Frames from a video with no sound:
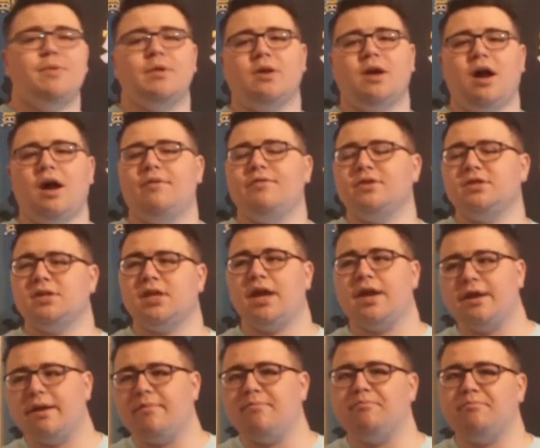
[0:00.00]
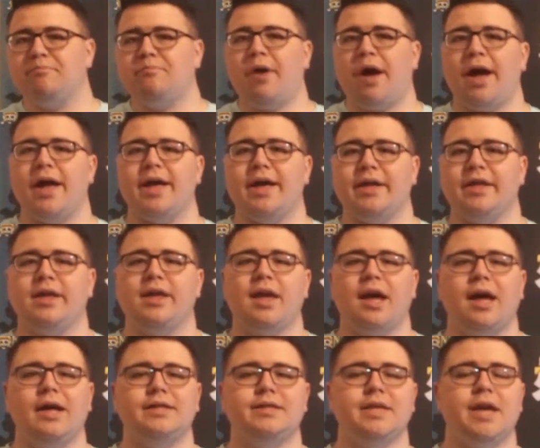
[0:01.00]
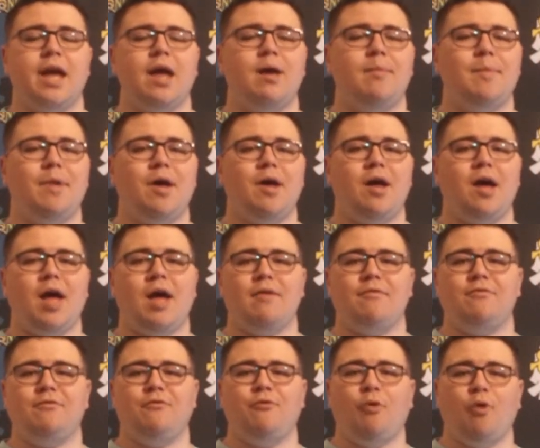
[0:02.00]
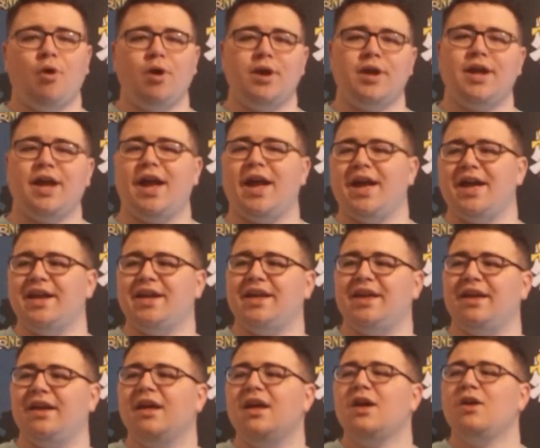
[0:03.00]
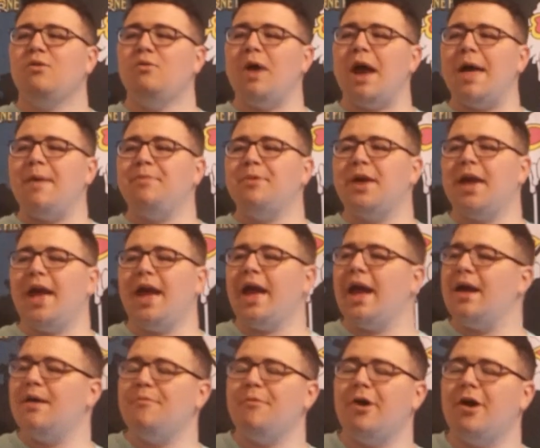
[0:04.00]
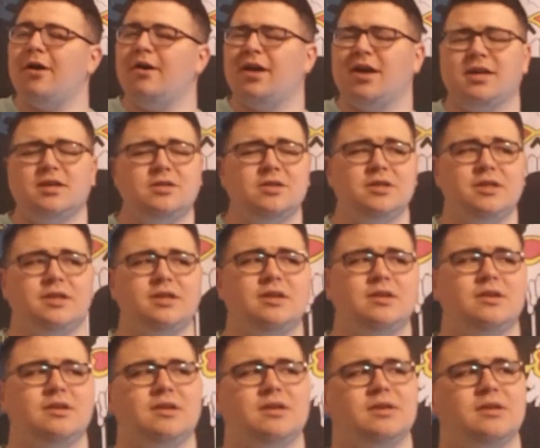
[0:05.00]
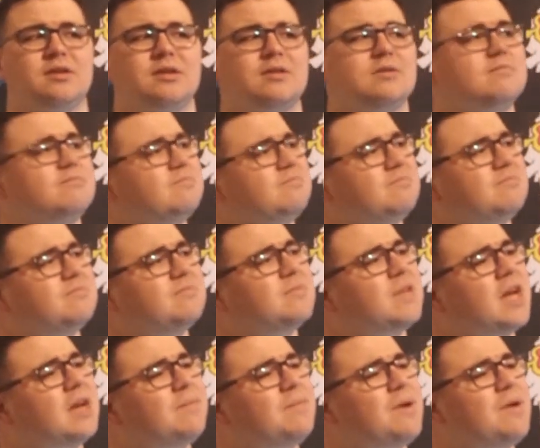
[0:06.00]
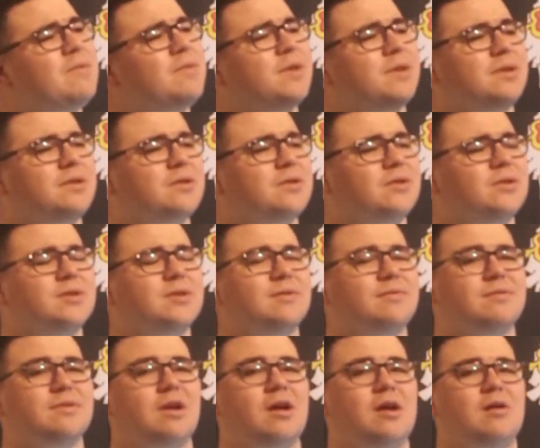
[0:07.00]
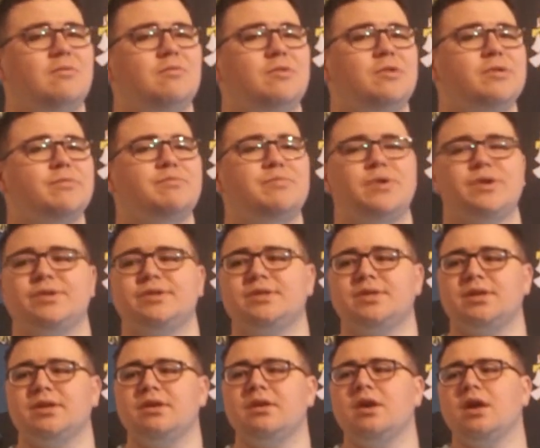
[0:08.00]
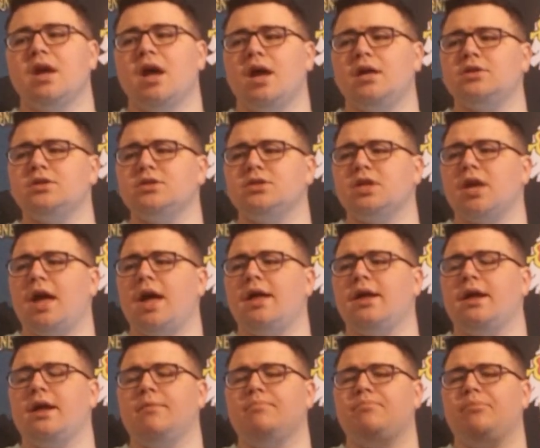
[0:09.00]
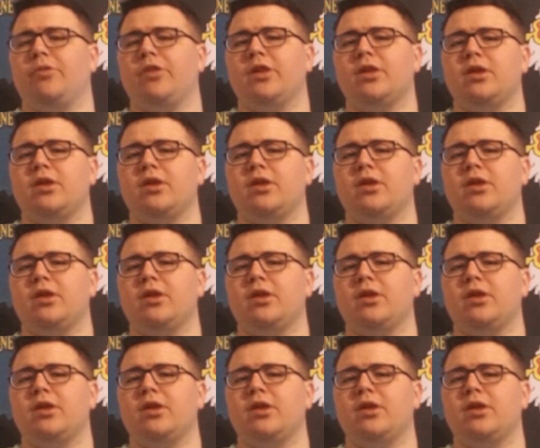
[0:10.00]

mean, obviously I didn't buy a goddamn 4K webcam. Actually, I probably could have got one, but I just got